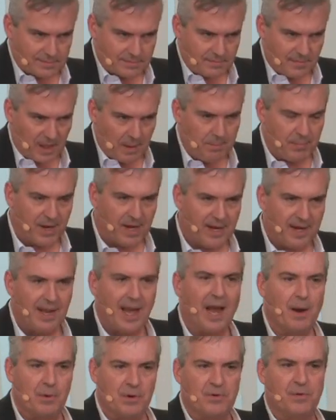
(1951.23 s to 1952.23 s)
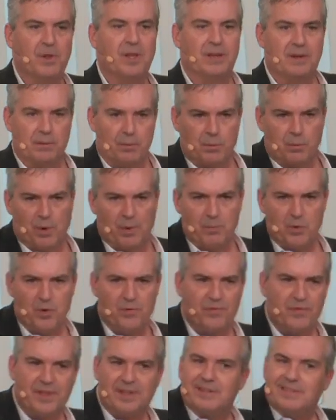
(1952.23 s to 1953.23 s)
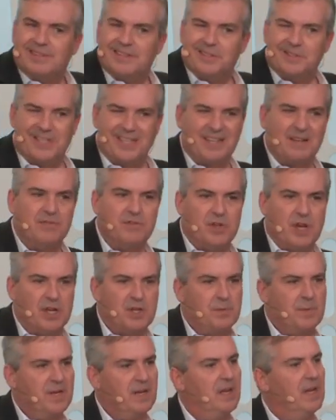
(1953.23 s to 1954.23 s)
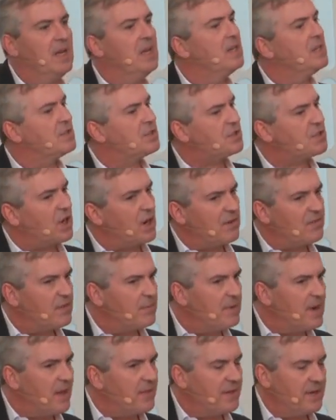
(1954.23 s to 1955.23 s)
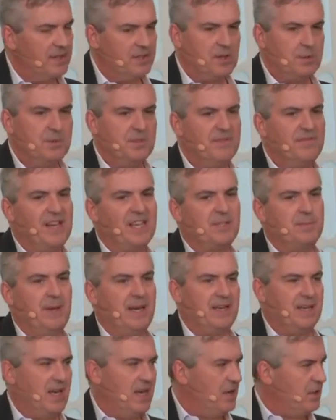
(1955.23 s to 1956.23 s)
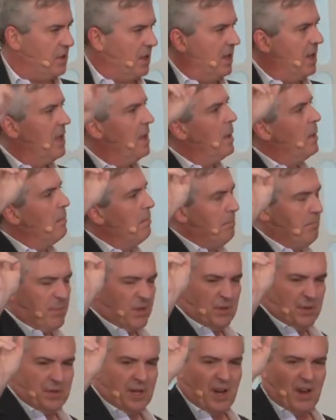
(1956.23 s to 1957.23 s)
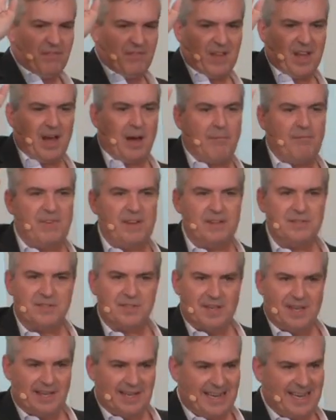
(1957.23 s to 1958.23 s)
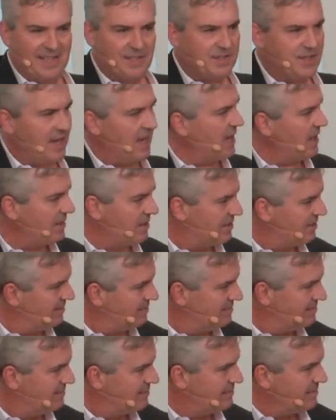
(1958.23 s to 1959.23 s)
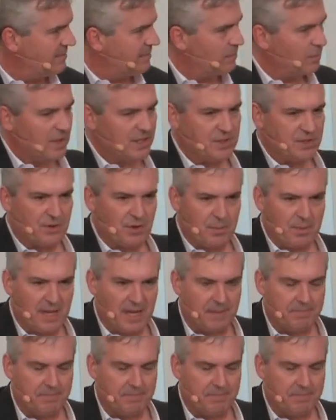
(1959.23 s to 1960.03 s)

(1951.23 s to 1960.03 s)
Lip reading: But I would really remove the sting of judgment, start from nothing in terms of expectation, build off the obvious yes and, rinse and repeat.